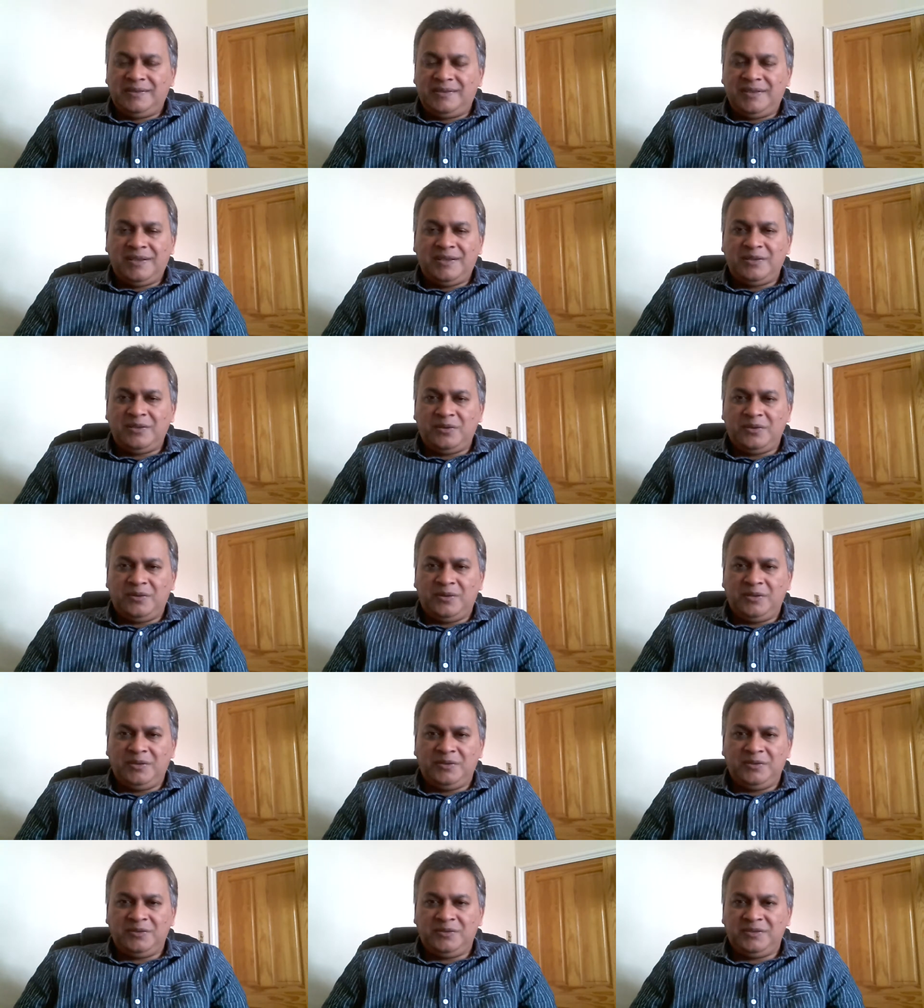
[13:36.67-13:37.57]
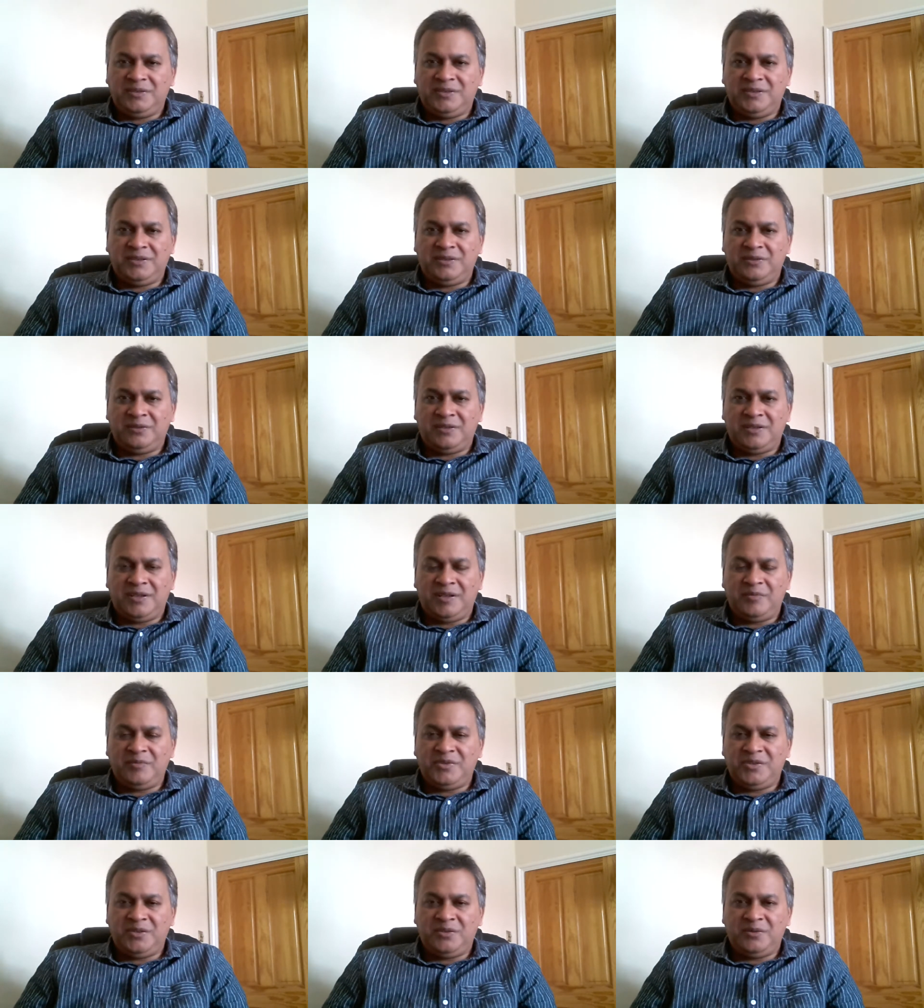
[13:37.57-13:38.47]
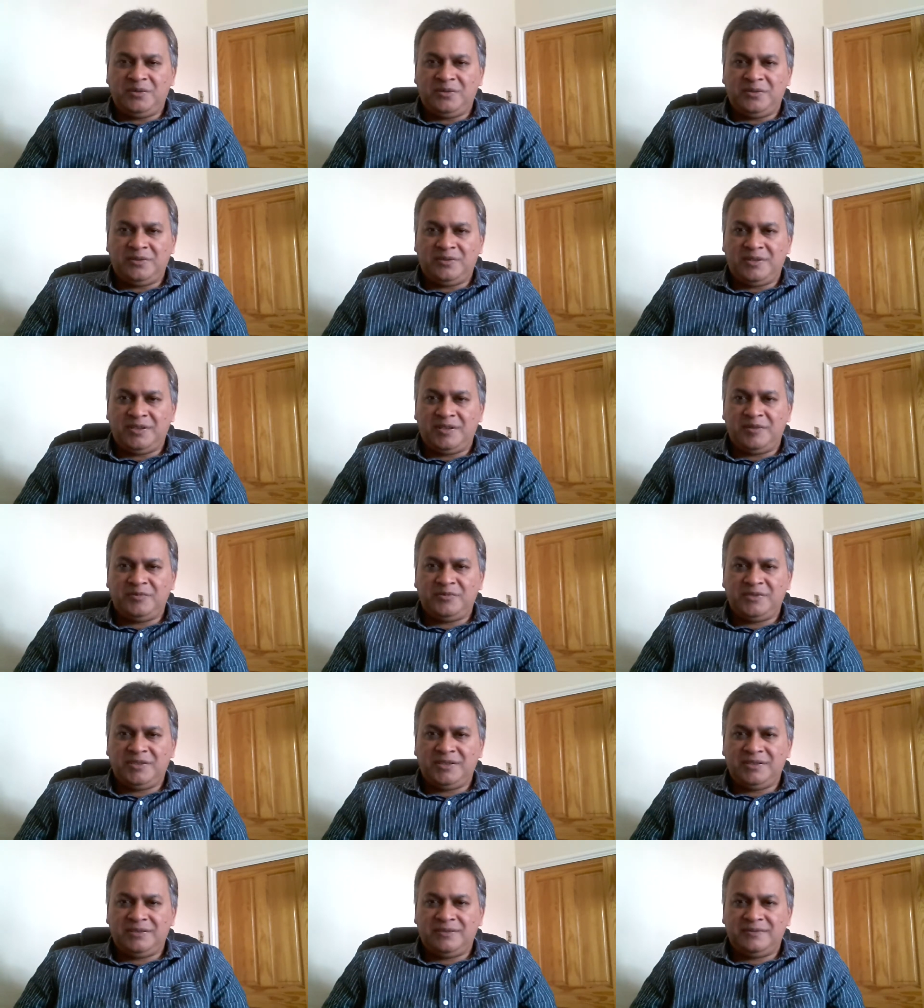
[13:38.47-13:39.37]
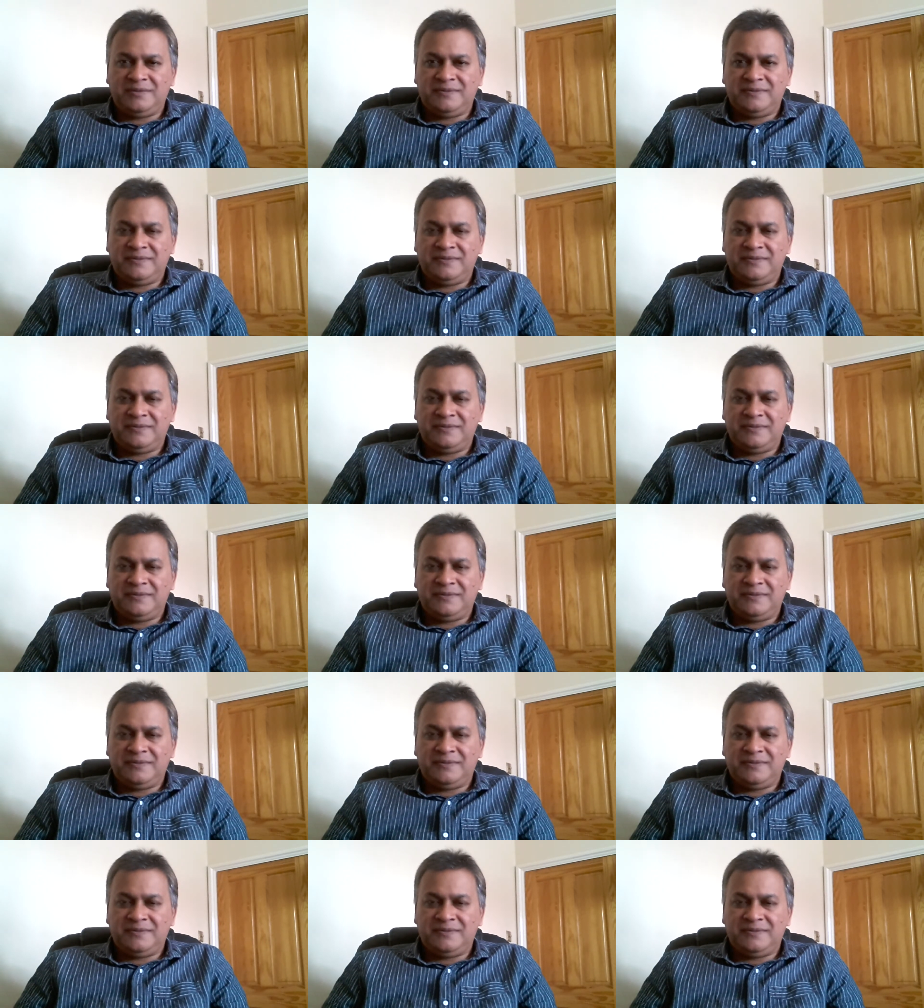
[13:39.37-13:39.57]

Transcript: they're not going to see you're clumsy or not clumsy